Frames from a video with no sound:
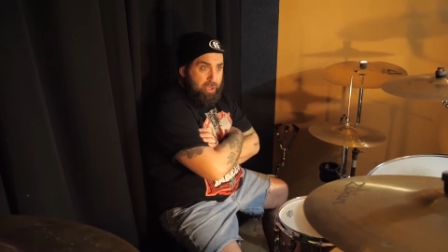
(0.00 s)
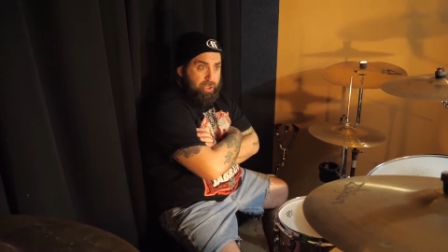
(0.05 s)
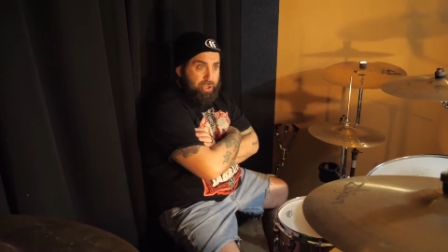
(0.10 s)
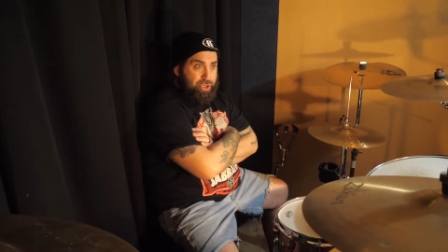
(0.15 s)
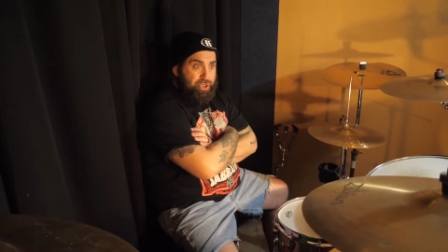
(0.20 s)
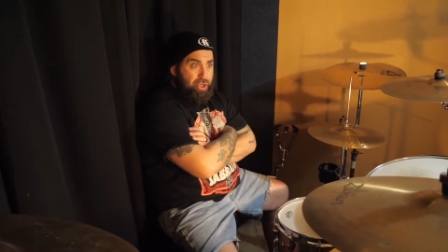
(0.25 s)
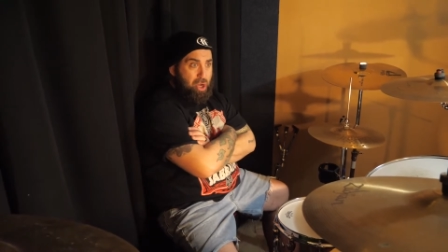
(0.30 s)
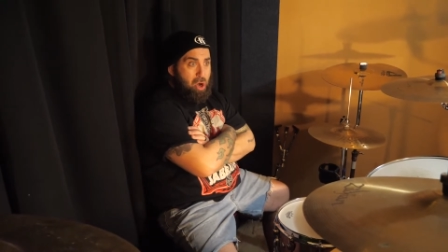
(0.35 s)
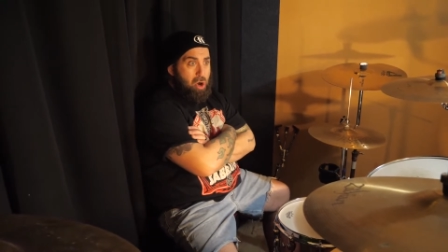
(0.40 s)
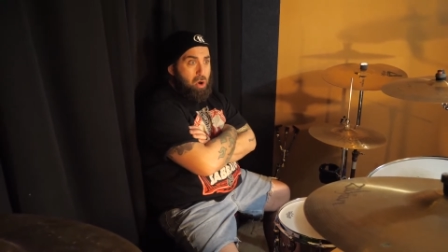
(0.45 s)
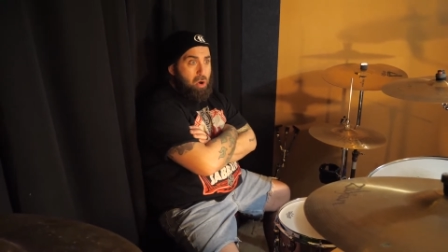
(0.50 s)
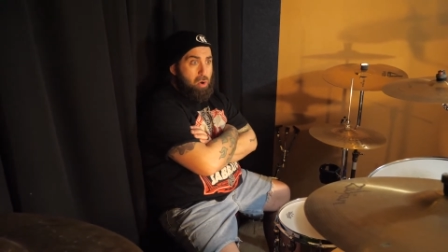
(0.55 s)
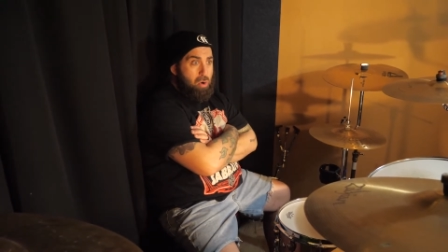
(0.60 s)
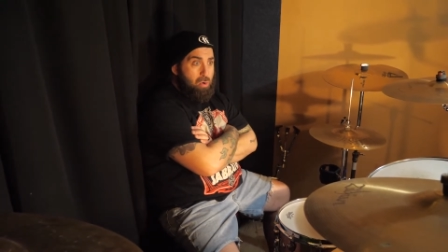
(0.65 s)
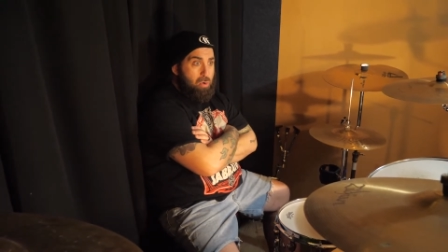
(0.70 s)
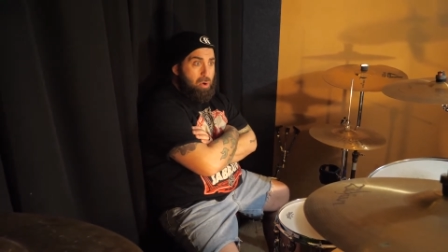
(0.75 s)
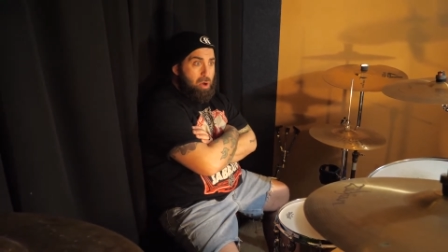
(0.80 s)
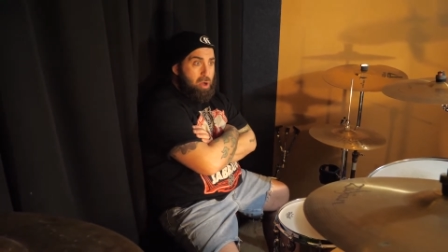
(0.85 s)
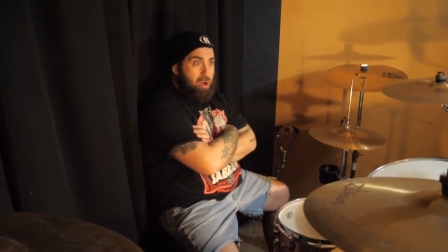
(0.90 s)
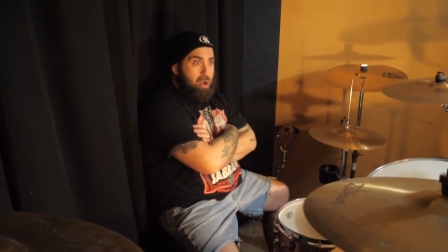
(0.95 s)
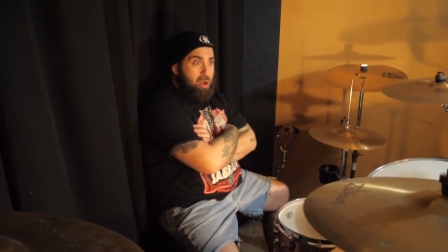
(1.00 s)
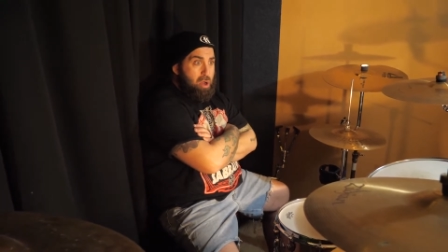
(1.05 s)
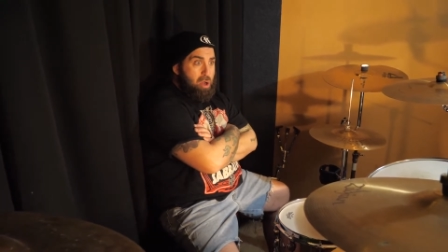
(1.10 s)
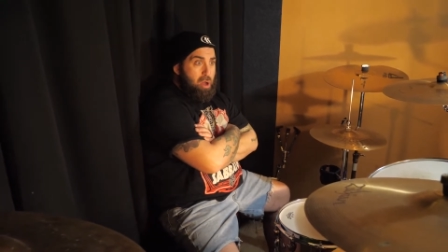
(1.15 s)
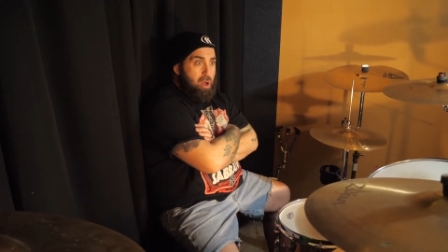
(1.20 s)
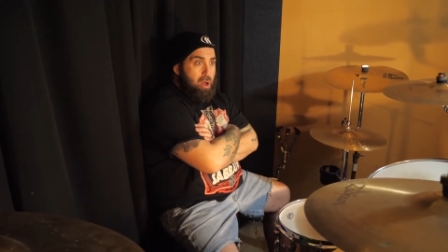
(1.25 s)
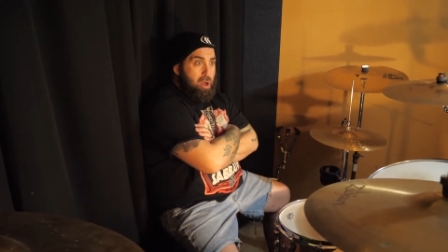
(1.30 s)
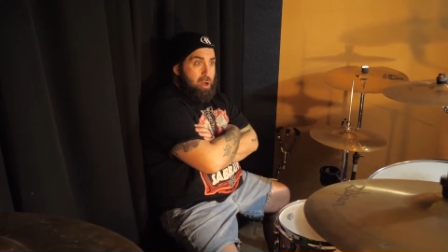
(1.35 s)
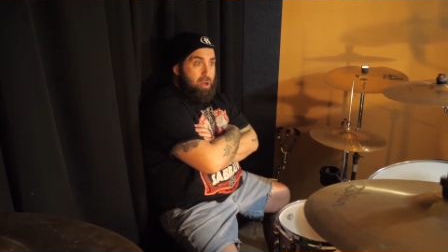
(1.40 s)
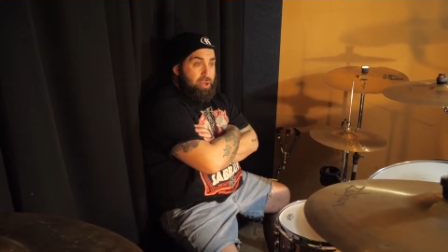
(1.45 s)
So
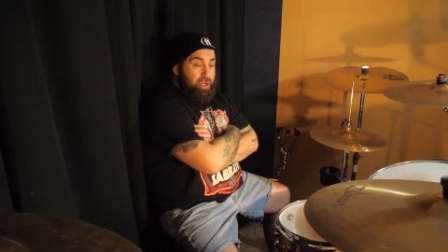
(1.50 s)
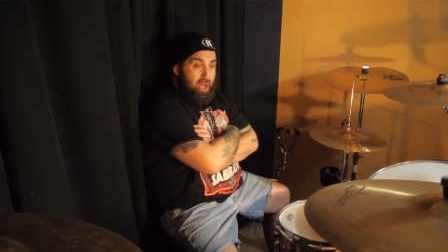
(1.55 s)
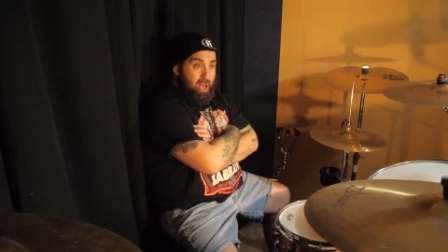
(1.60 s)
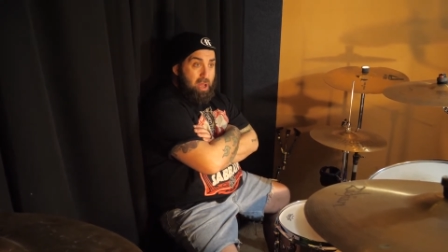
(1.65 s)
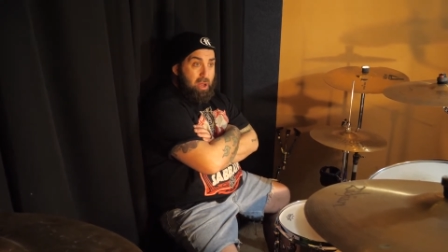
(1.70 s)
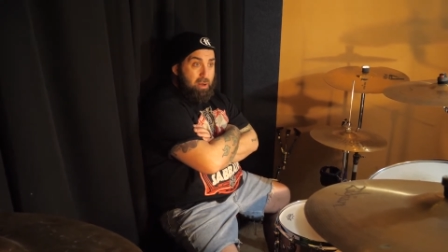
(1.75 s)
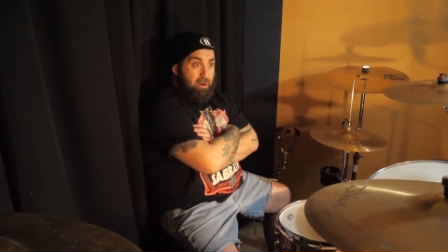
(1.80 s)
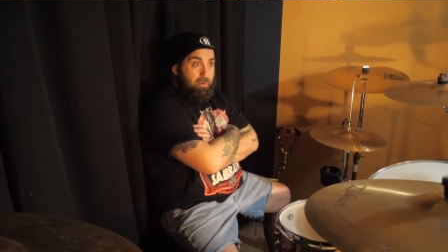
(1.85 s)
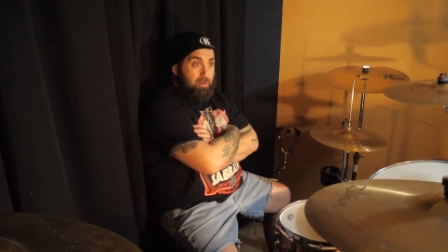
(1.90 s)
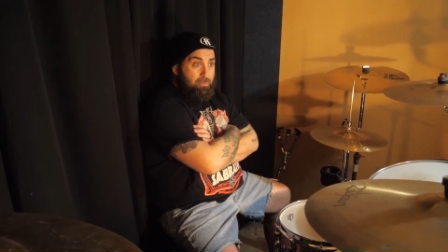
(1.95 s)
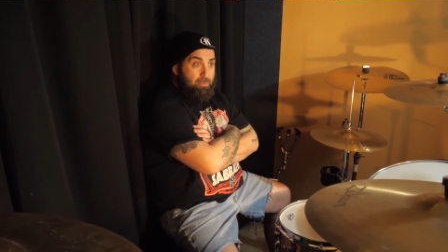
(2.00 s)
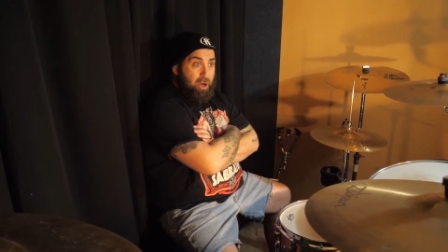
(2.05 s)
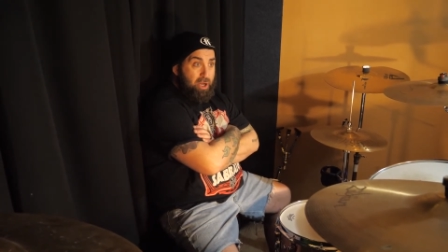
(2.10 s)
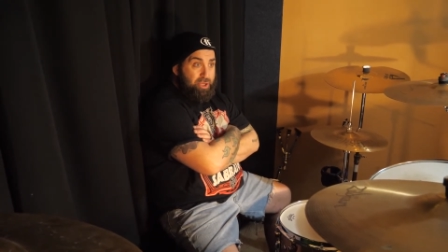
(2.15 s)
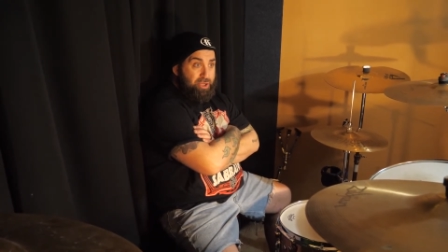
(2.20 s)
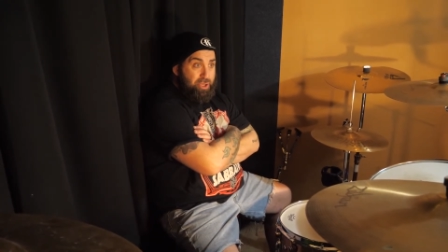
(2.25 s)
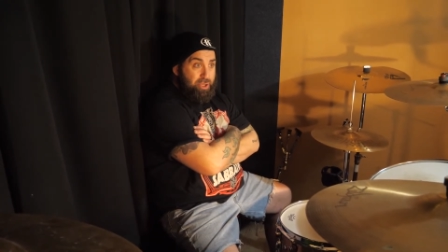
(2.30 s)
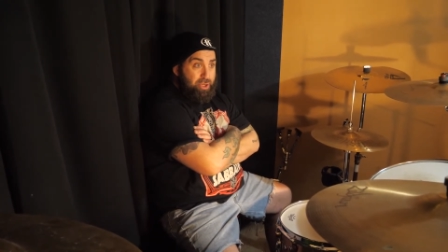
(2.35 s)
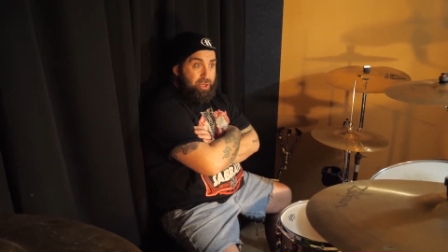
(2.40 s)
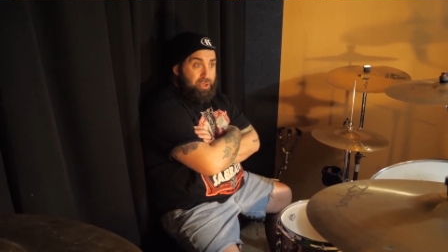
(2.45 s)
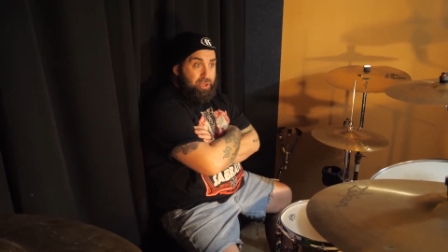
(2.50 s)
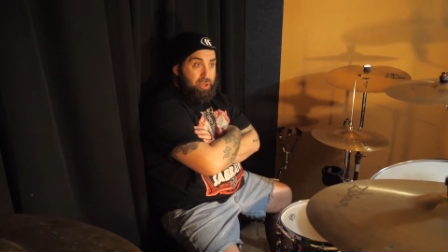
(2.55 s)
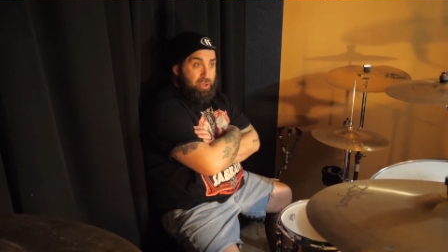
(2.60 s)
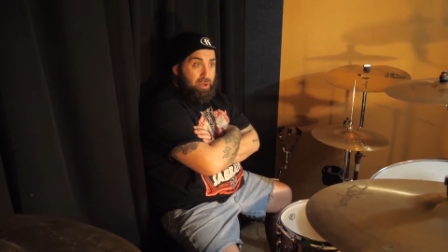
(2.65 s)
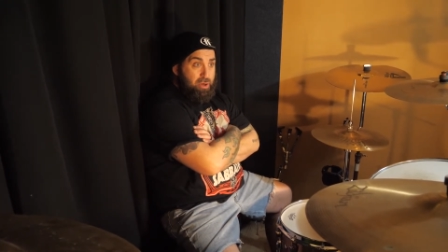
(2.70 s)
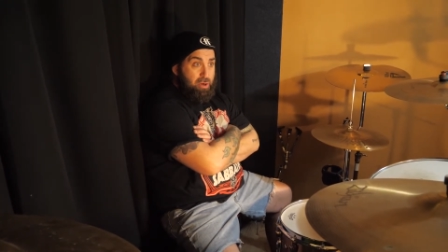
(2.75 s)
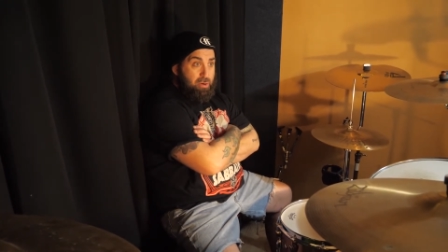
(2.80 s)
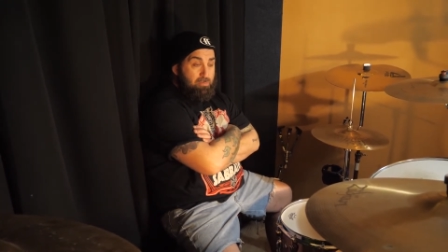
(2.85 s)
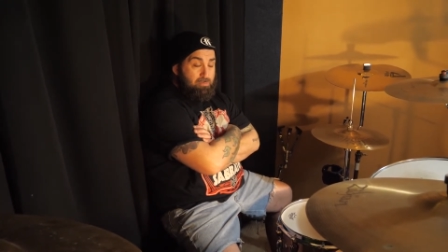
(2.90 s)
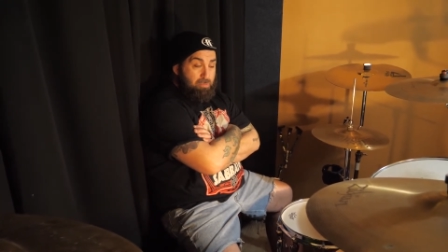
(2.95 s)
yeah, basically,
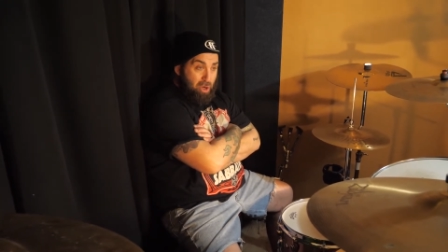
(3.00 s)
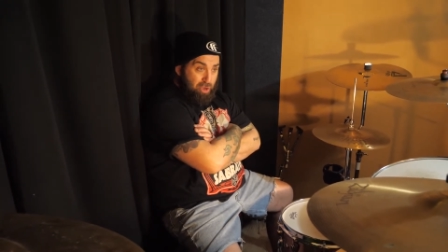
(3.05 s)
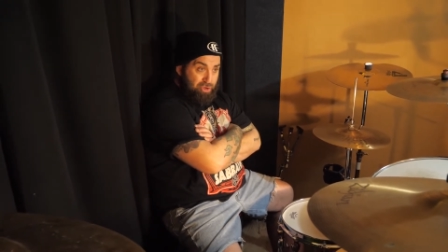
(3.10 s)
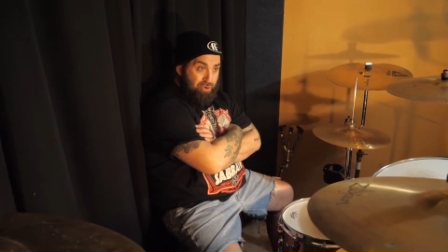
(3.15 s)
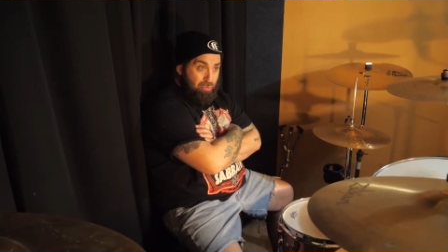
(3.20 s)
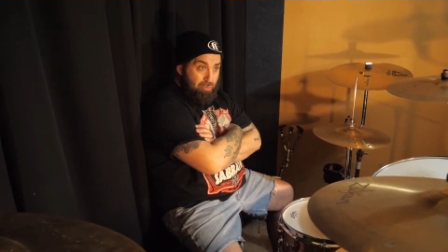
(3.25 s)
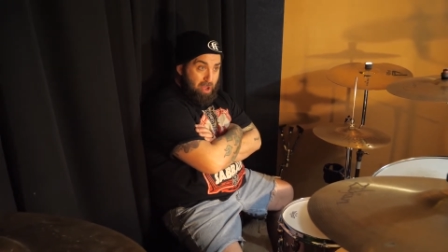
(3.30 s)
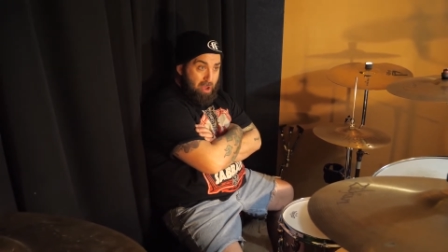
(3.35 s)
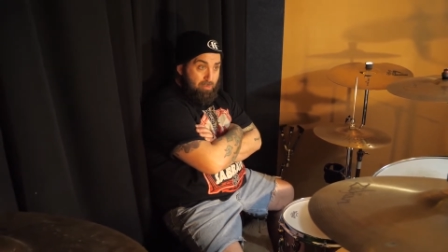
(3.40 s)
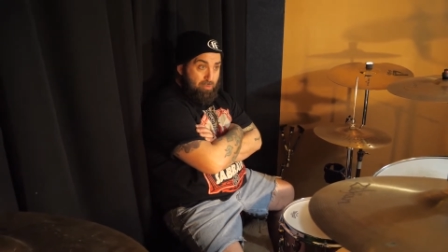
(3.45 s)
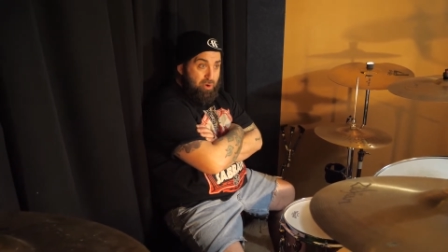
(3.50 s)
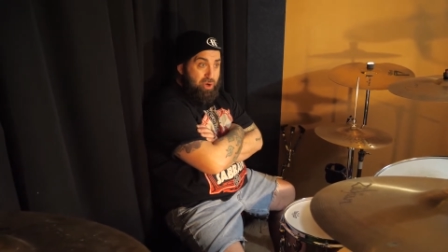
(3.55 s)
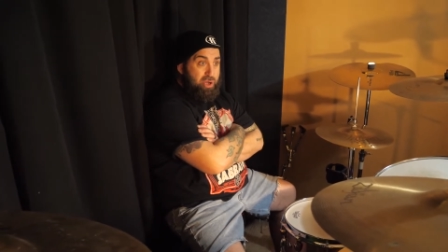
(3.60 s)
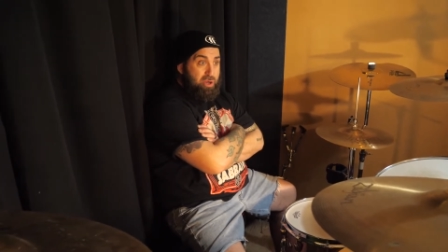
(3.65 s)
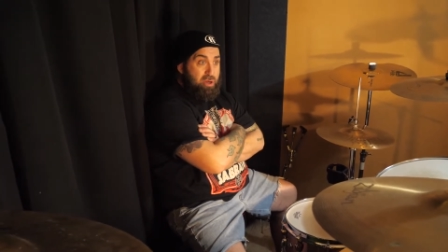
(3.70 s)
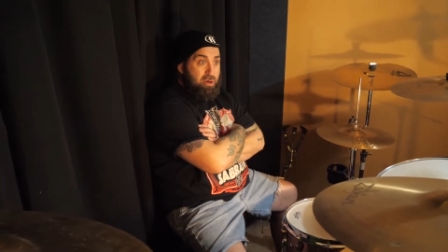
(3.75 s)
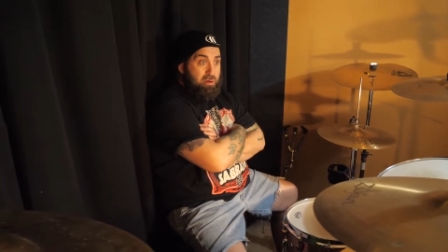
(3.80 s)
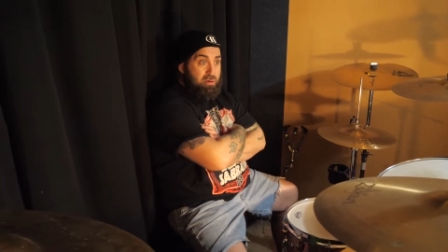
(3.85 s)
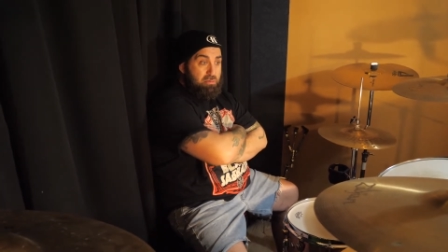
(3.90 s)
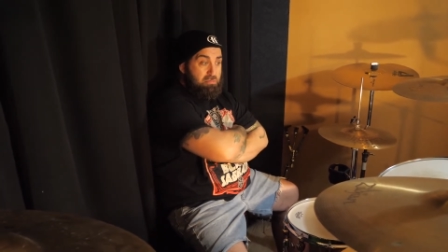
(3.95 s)
muscle memory.